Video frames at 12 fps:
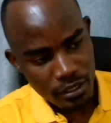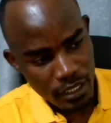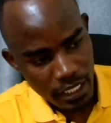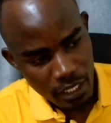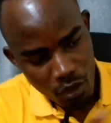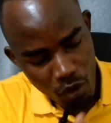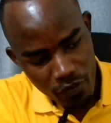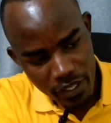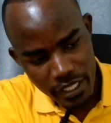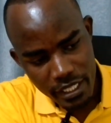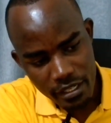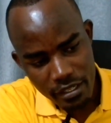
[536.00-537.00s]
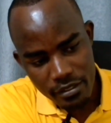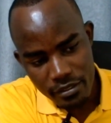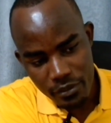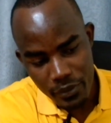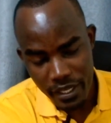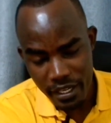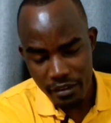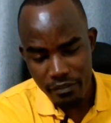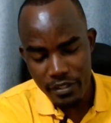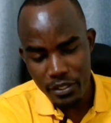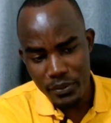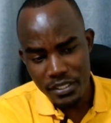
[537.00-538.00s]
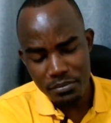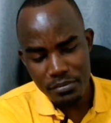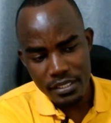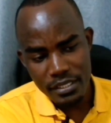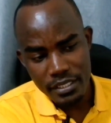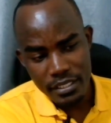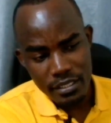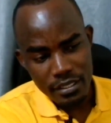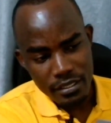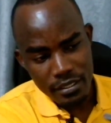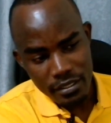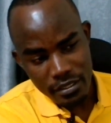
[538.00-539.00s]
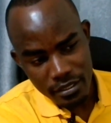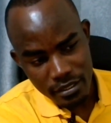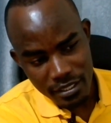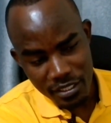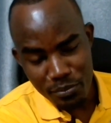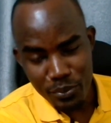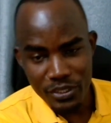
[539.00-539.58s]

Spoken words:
Like over here, we have the USB 3.